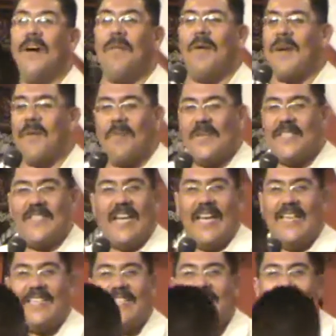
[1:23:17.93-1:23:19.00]
I want to be
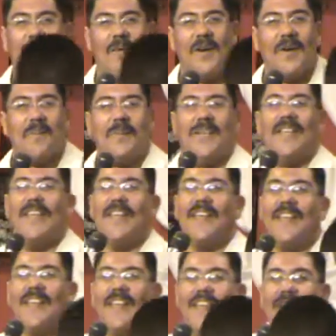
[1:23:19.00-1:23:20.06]
changing. I want to be,
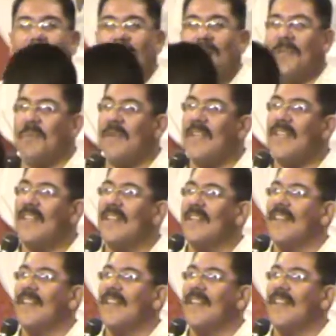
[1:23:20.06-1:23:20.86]
you with me?